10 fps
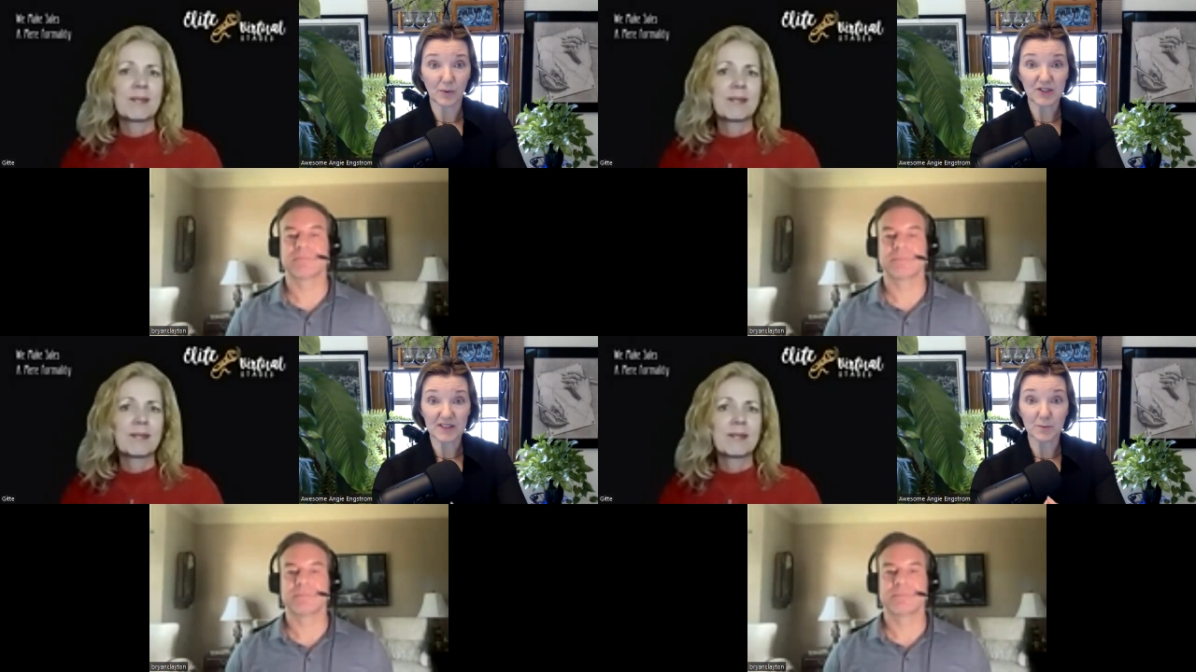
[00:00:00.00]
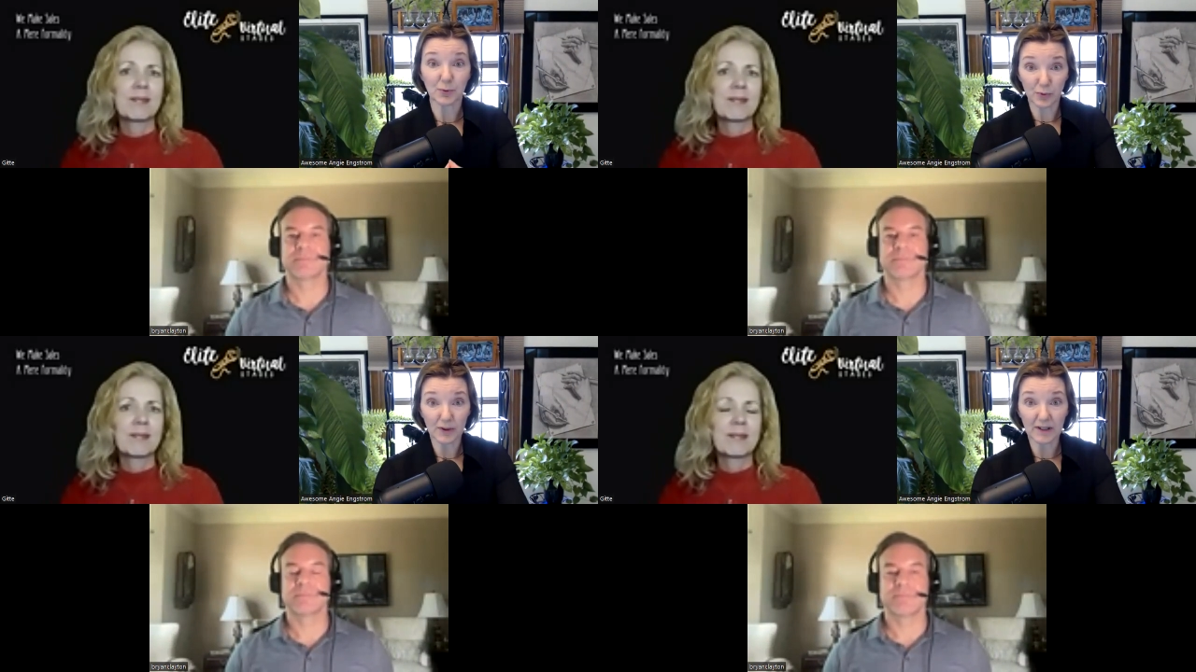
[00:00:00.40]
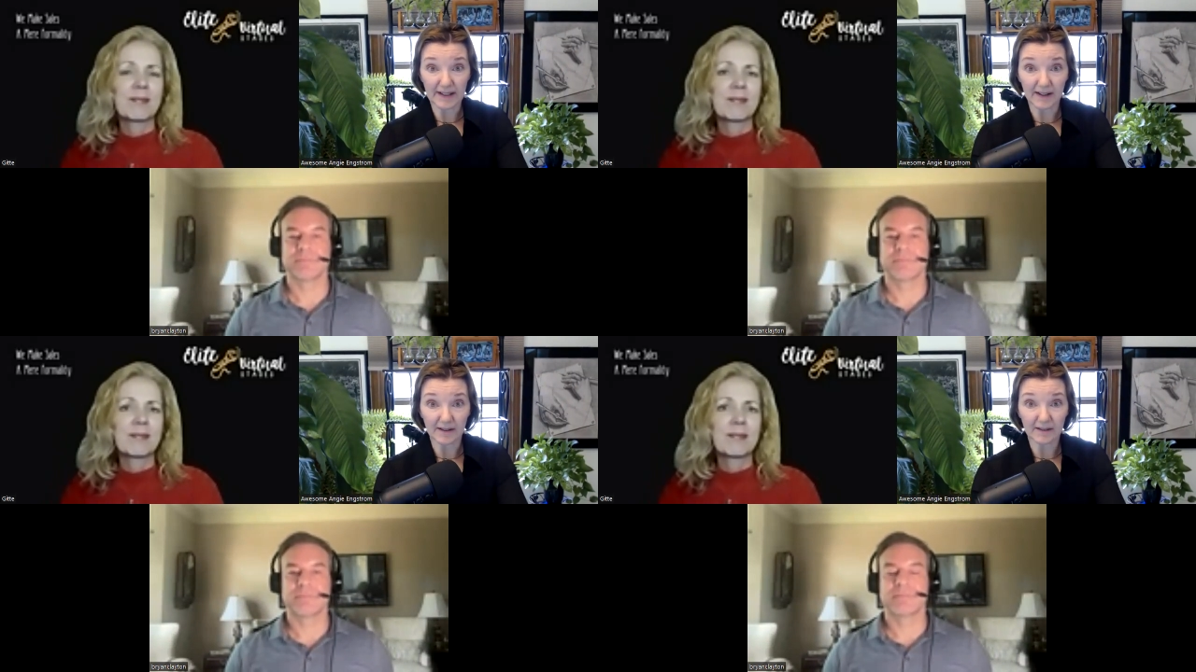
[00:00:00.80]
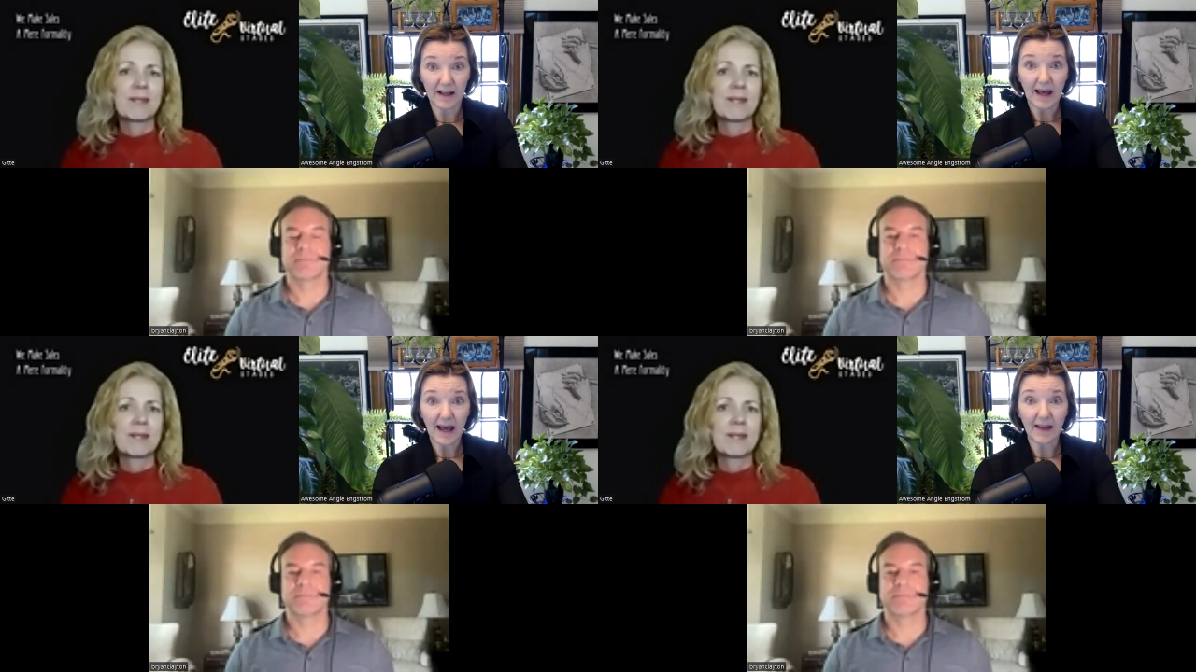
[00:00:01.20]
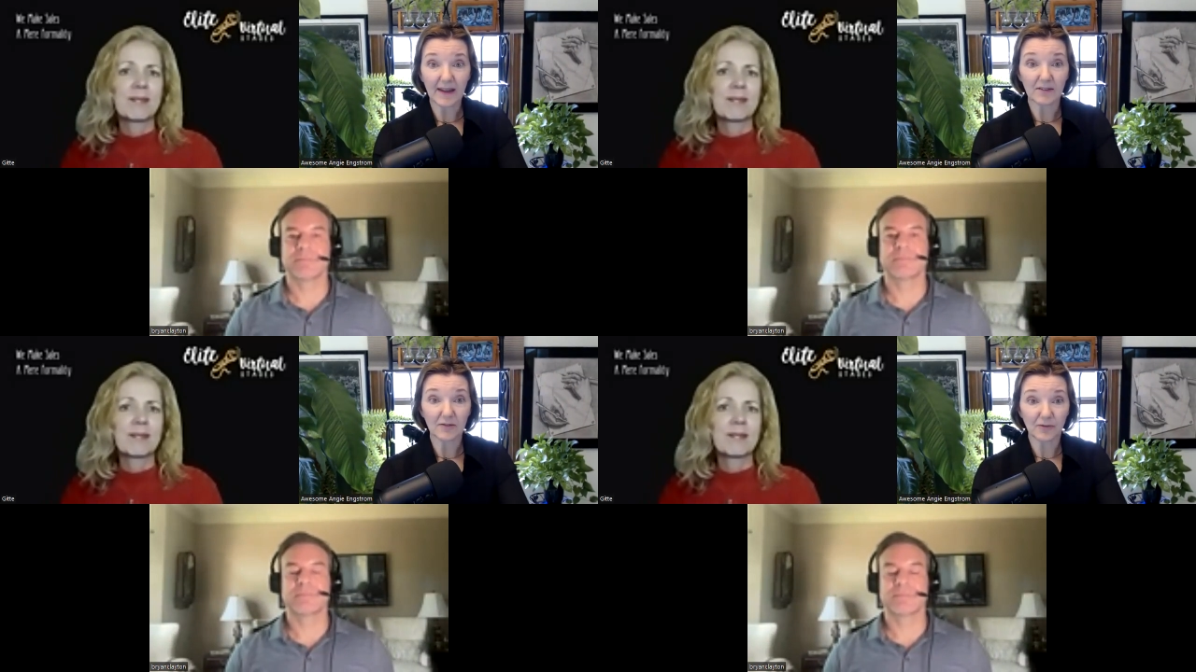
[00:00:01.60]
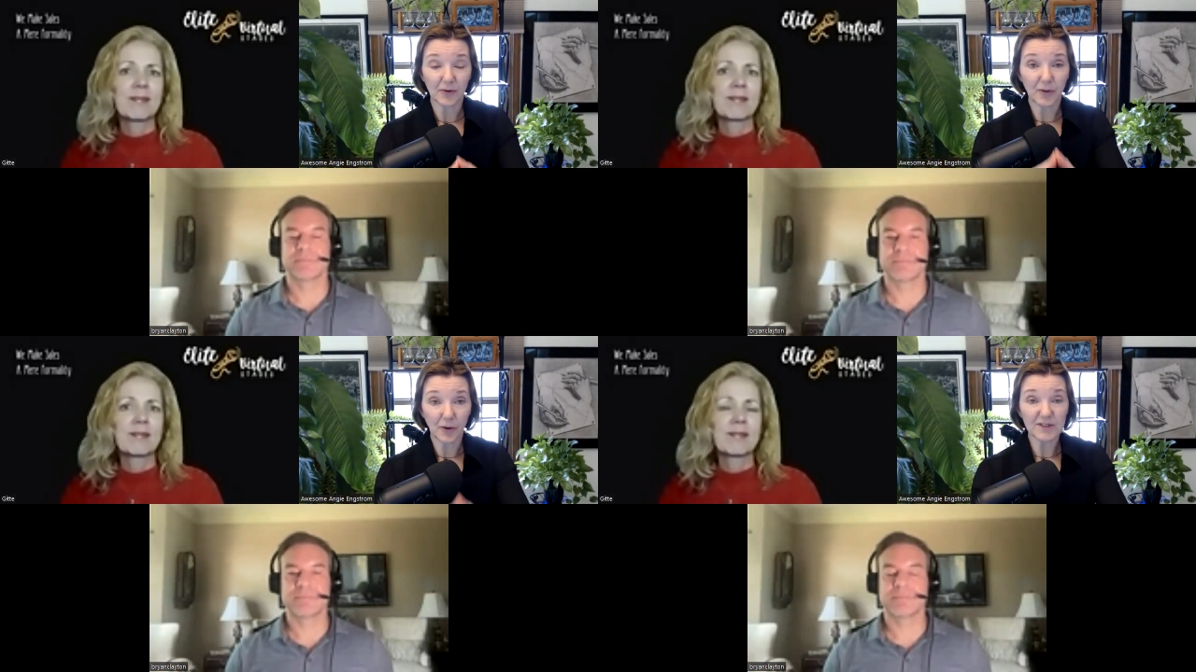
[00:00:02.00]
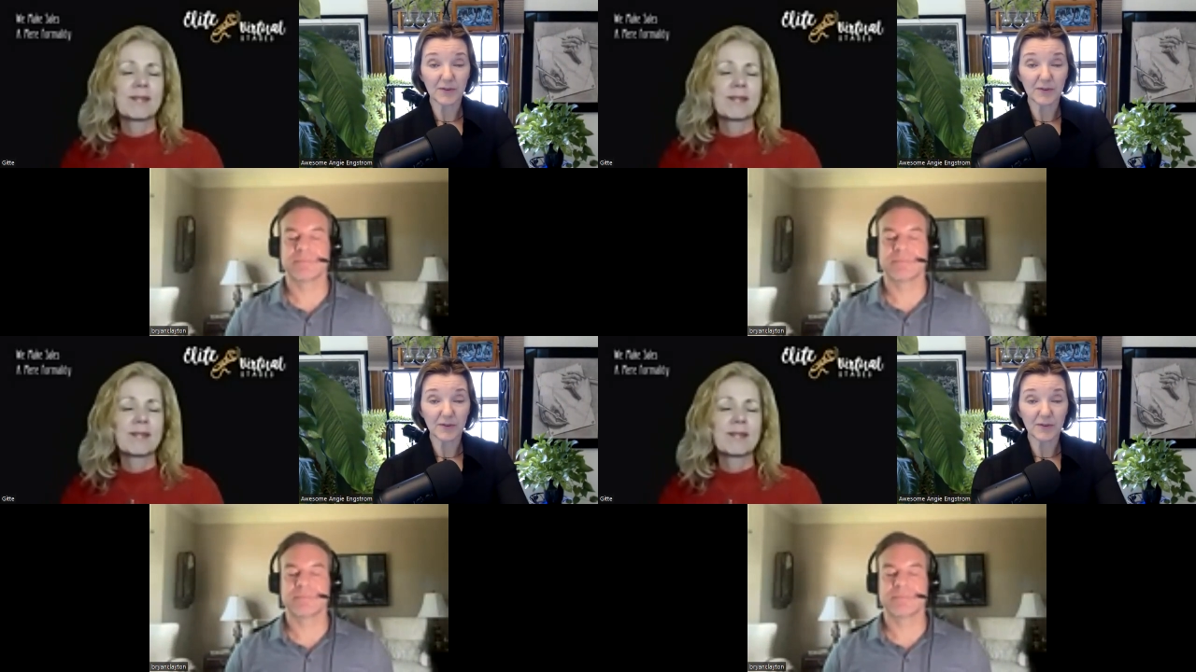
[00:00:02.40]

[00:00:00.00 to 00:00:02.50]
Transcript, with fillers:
Speaker 1: which is brilliant. And then for those